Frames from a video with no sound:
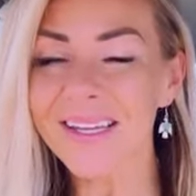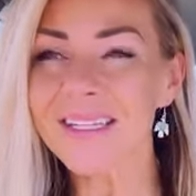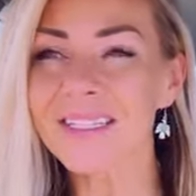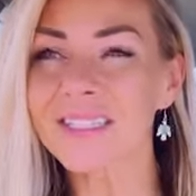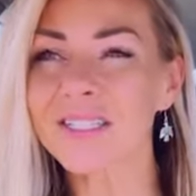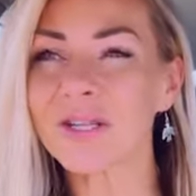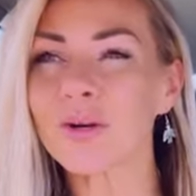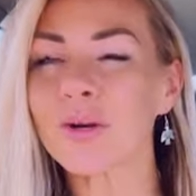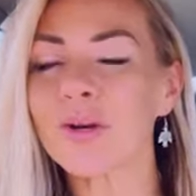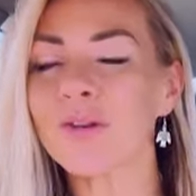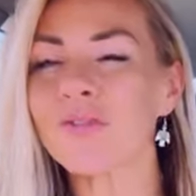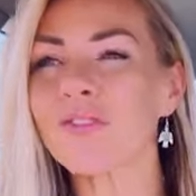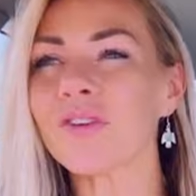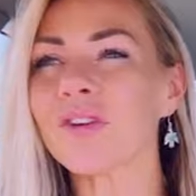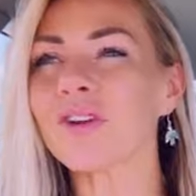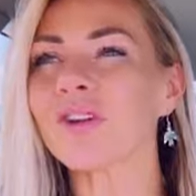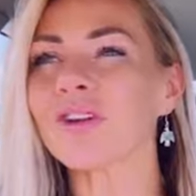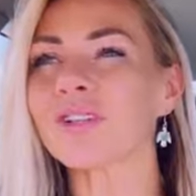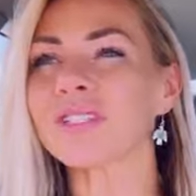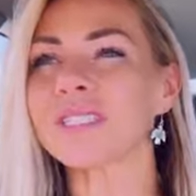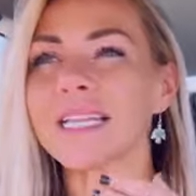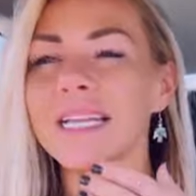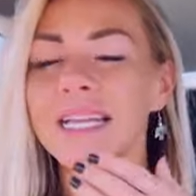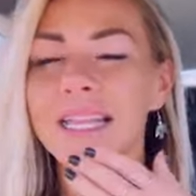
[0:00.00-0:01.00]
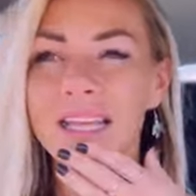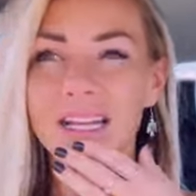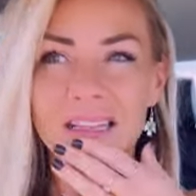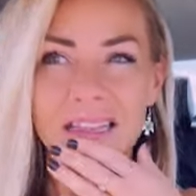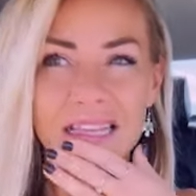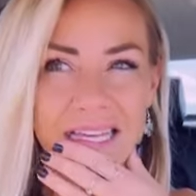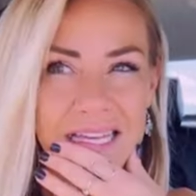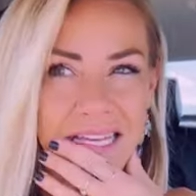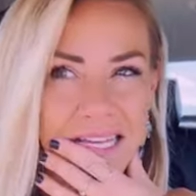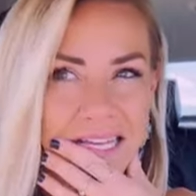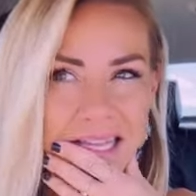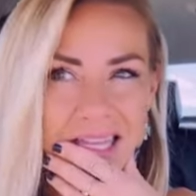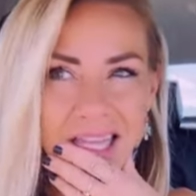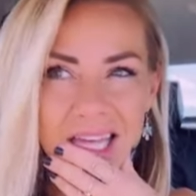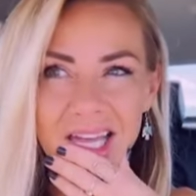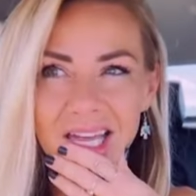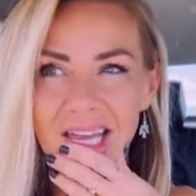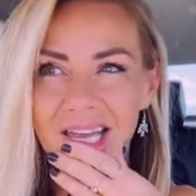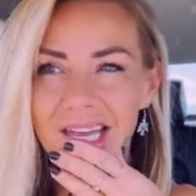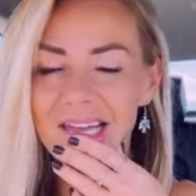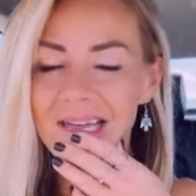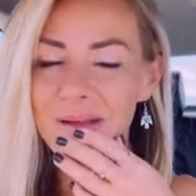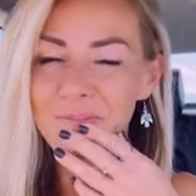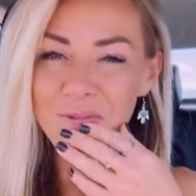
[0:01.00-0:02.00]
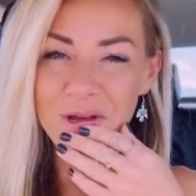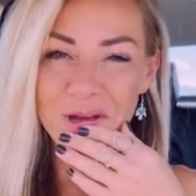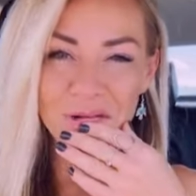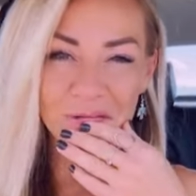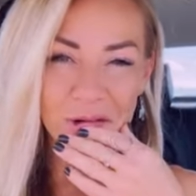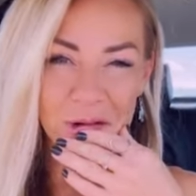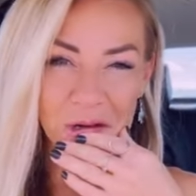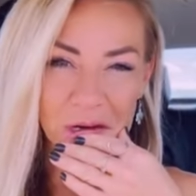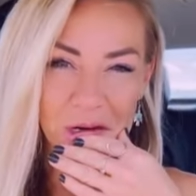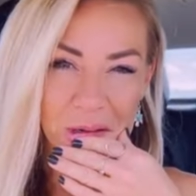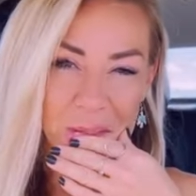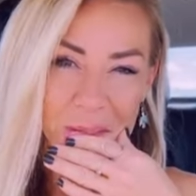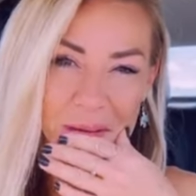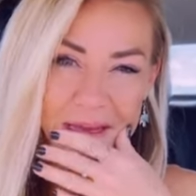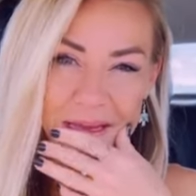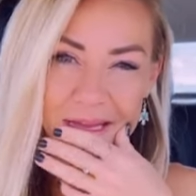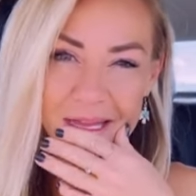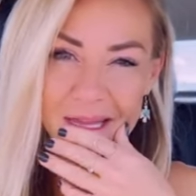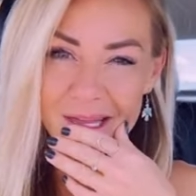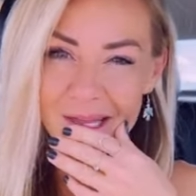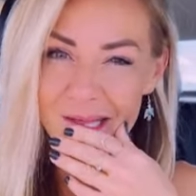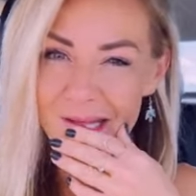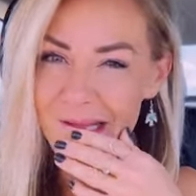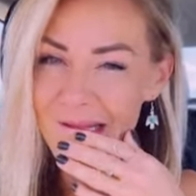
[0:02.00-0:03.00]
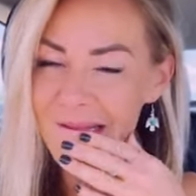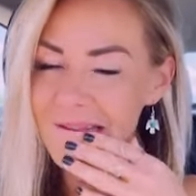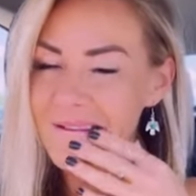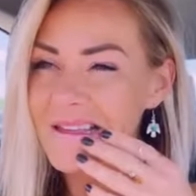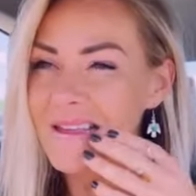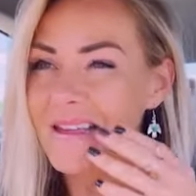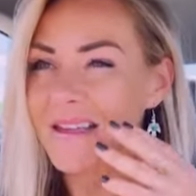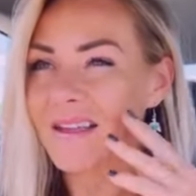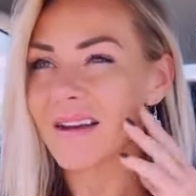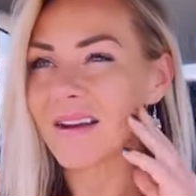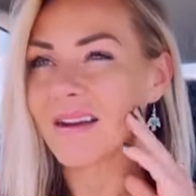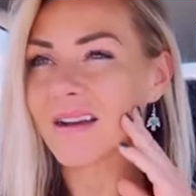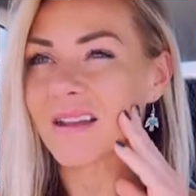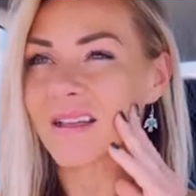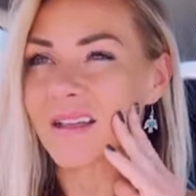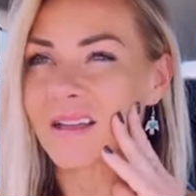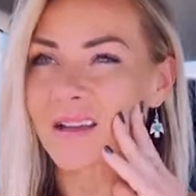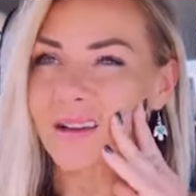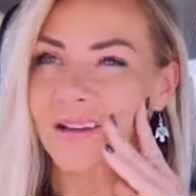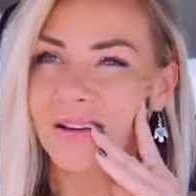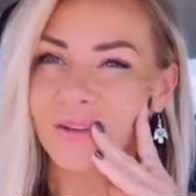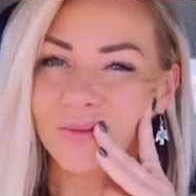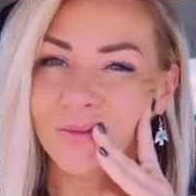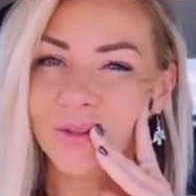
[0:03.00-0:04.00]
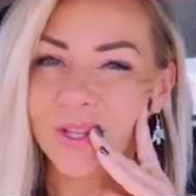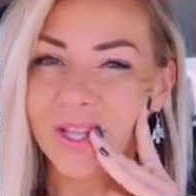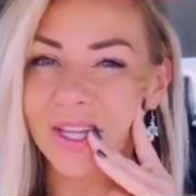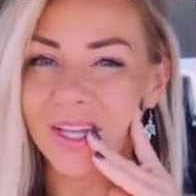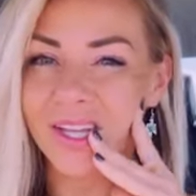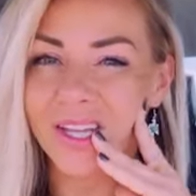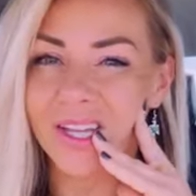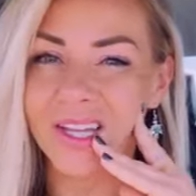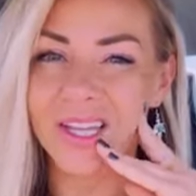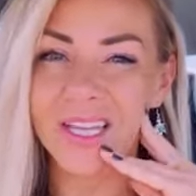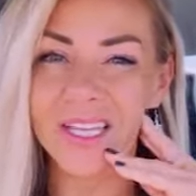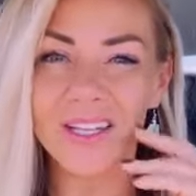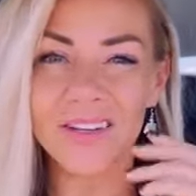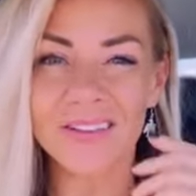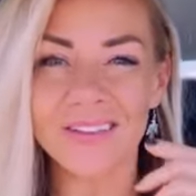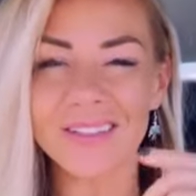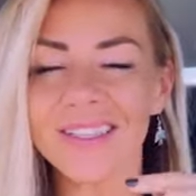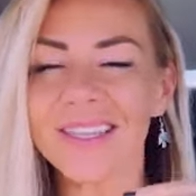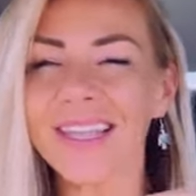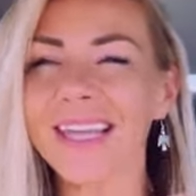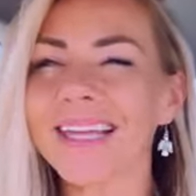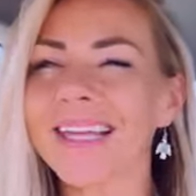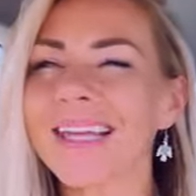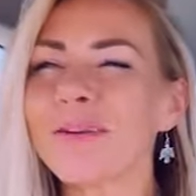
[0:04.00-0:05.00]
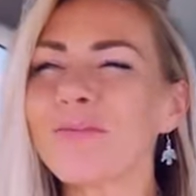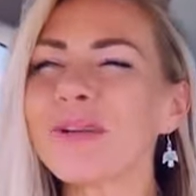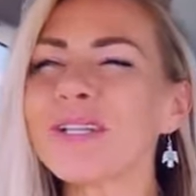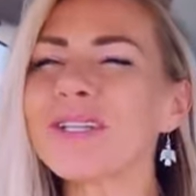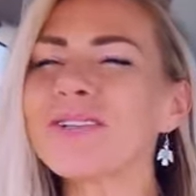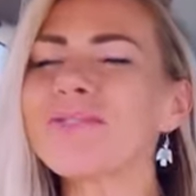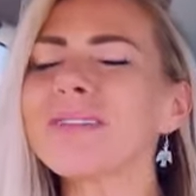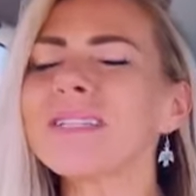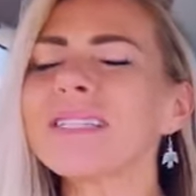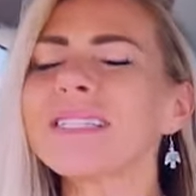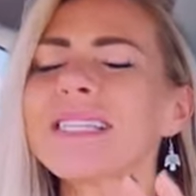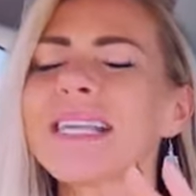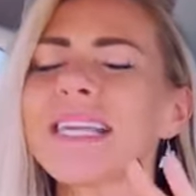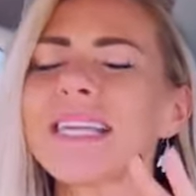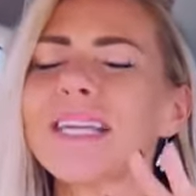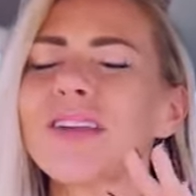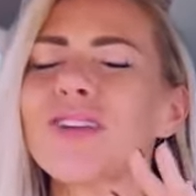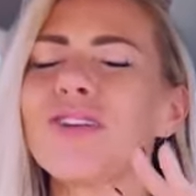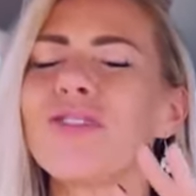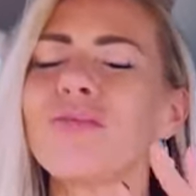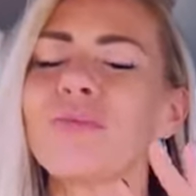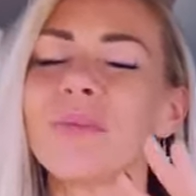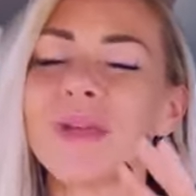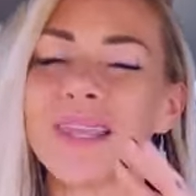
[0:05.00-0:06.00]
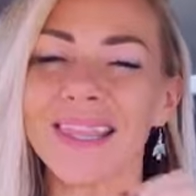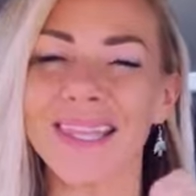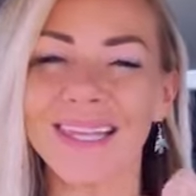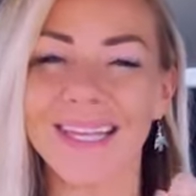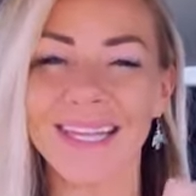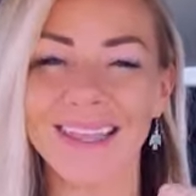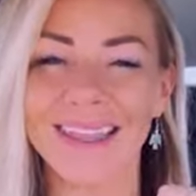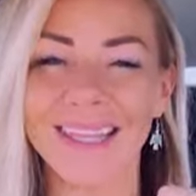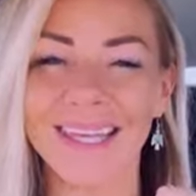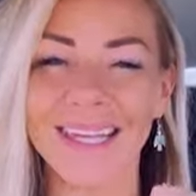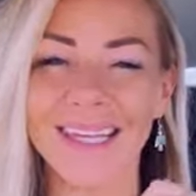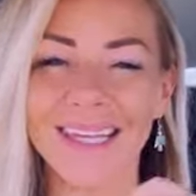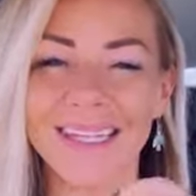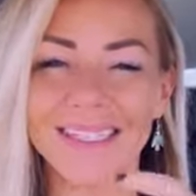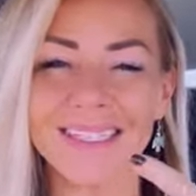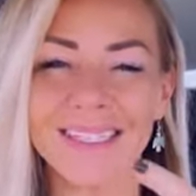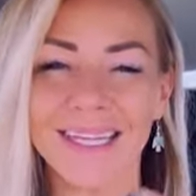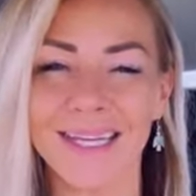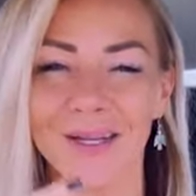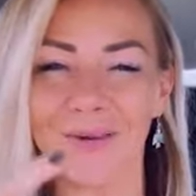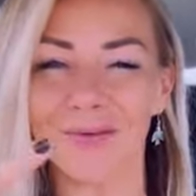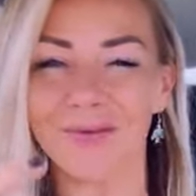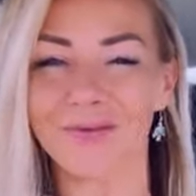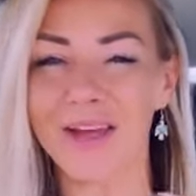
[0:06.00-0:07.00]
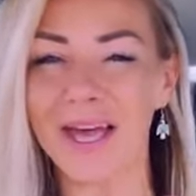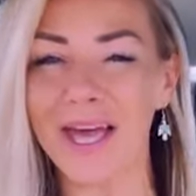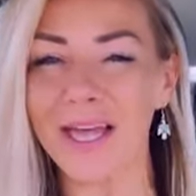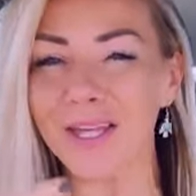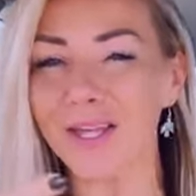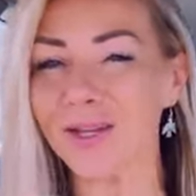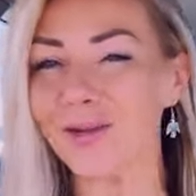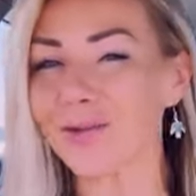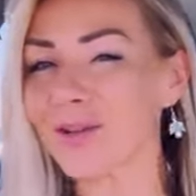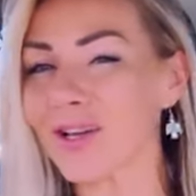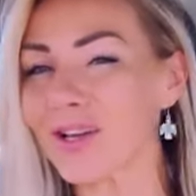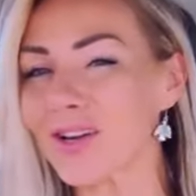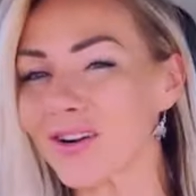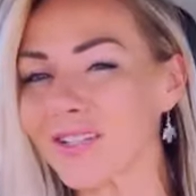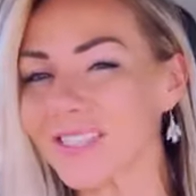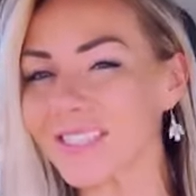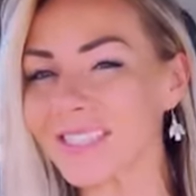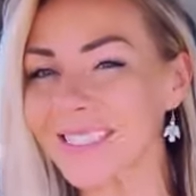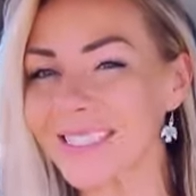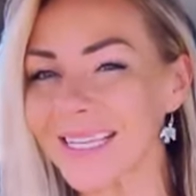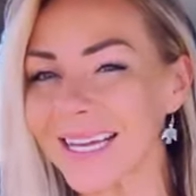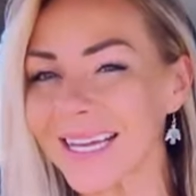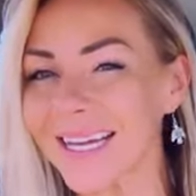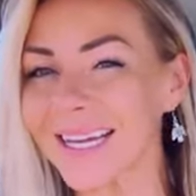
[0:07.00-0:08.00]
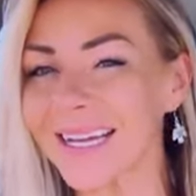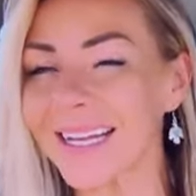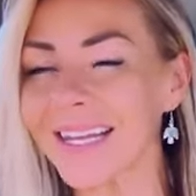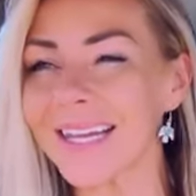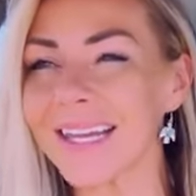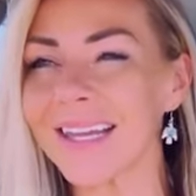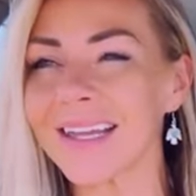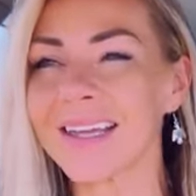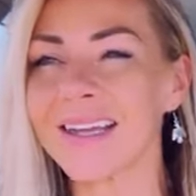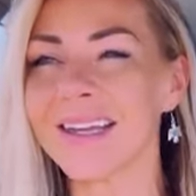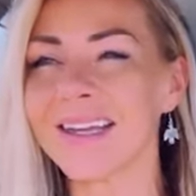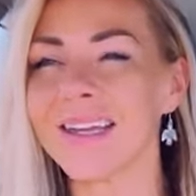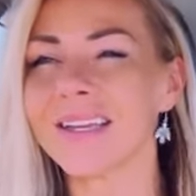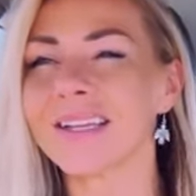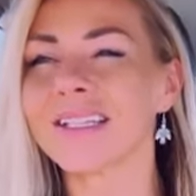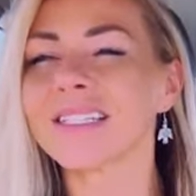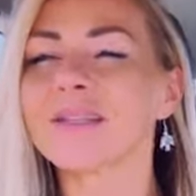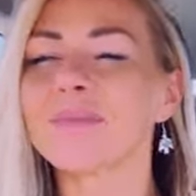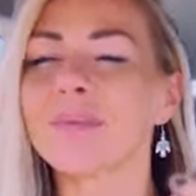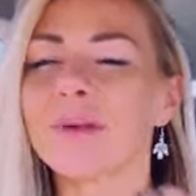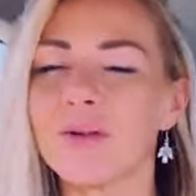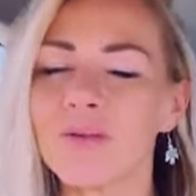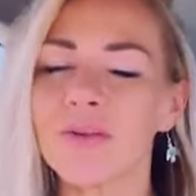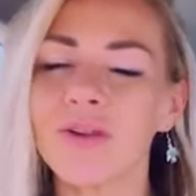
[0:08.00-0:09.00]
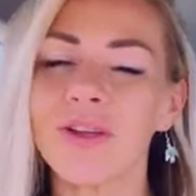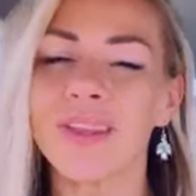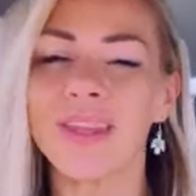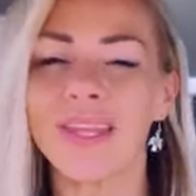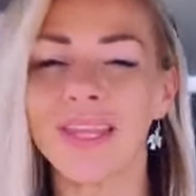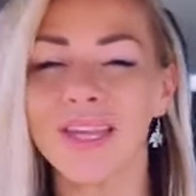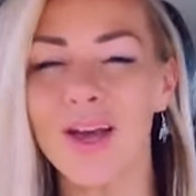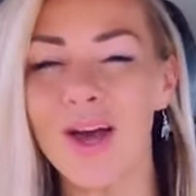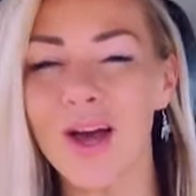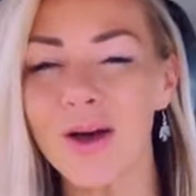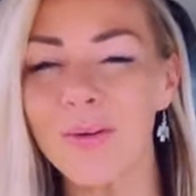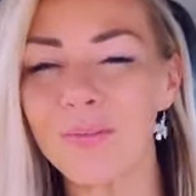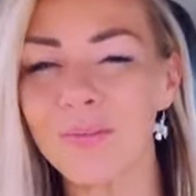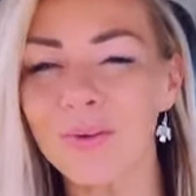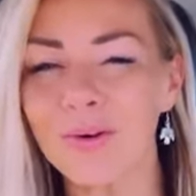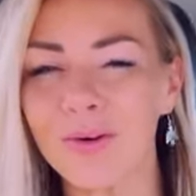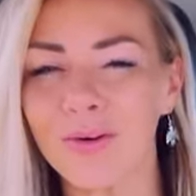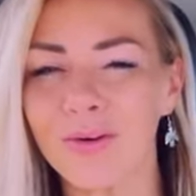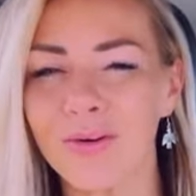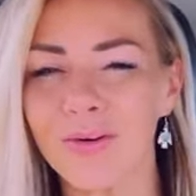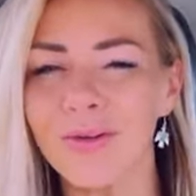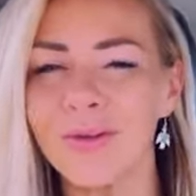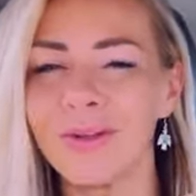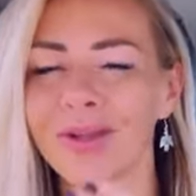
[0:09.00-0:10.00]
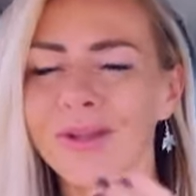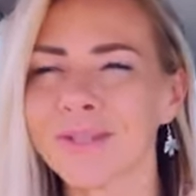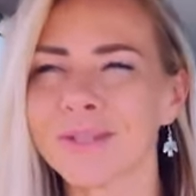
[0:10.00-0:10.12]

So if you're sitting there thinking like, I'm never gonna make it, I don't know. And you're like, we do this like humility thing. It's like valued in our society to be really humble.